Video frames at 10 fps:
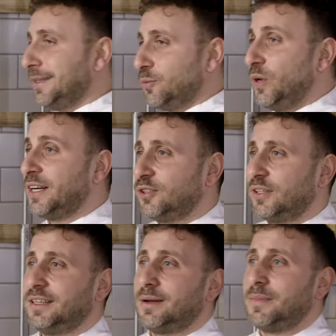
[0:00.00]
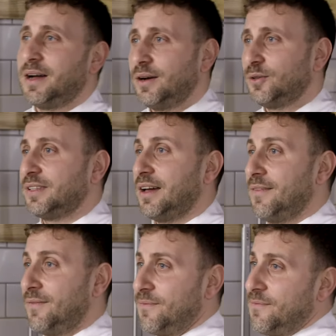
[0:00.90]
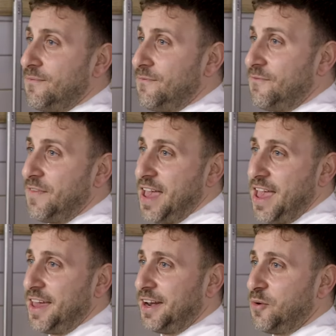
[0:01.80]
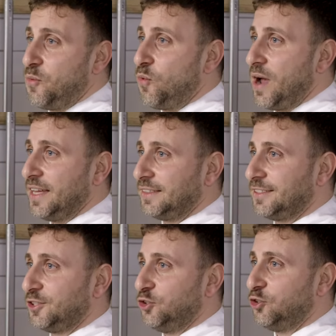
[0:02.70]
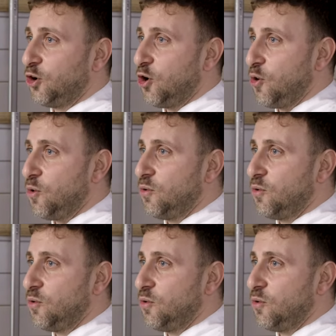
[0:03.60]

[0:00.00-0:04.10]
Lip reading: We are talking about a very wet dough.